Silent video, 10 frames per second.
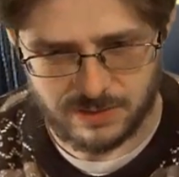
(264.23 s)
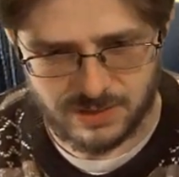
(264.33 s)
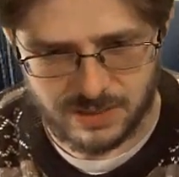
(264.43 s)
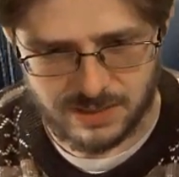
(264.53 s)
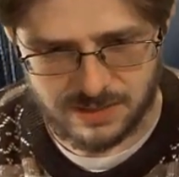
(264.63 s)
I was
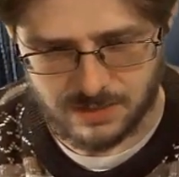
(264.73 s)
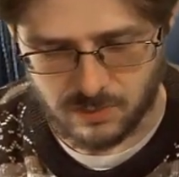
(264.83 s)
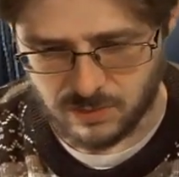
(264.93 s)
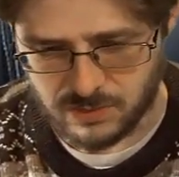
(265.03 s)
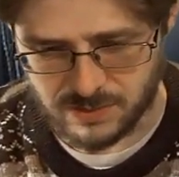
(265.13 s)
trying
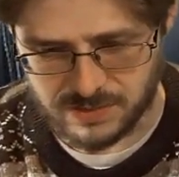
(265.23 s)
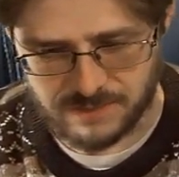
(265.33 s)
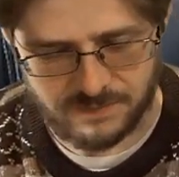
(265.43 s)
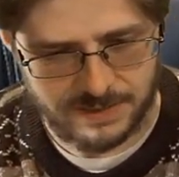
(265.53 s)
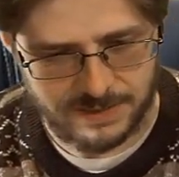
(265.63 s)
all sorts of
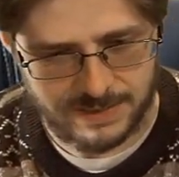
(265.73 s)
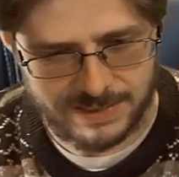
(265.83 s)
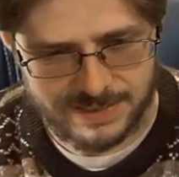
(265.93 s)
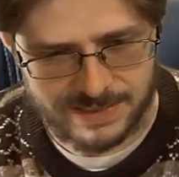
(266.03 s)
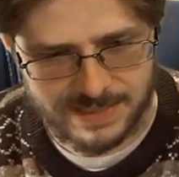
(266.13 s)
different
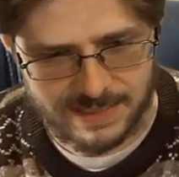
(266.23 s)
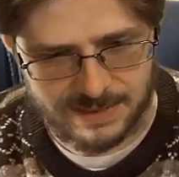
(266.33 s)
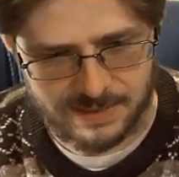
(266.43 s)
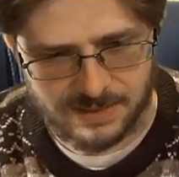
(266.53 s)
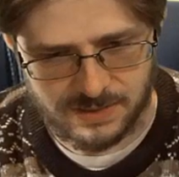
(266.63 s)
lighting
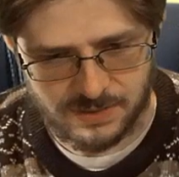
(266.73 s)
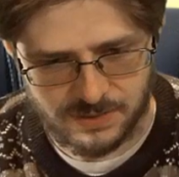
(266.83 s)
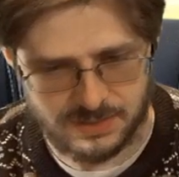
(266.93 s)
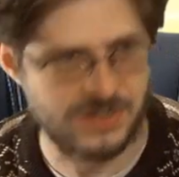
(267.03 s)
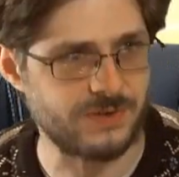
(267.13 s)
settings, so
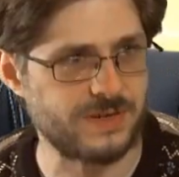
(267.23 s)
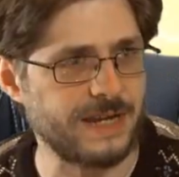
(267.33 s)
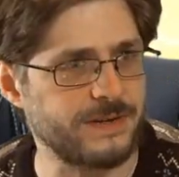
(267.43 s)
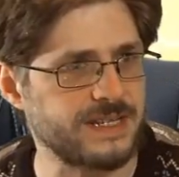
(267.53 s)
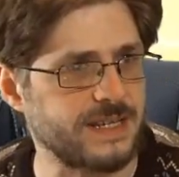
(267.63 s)
goodness knows
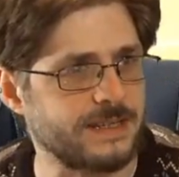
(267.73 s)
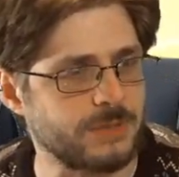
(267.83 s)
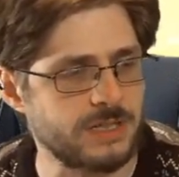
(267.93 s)
how it's set up.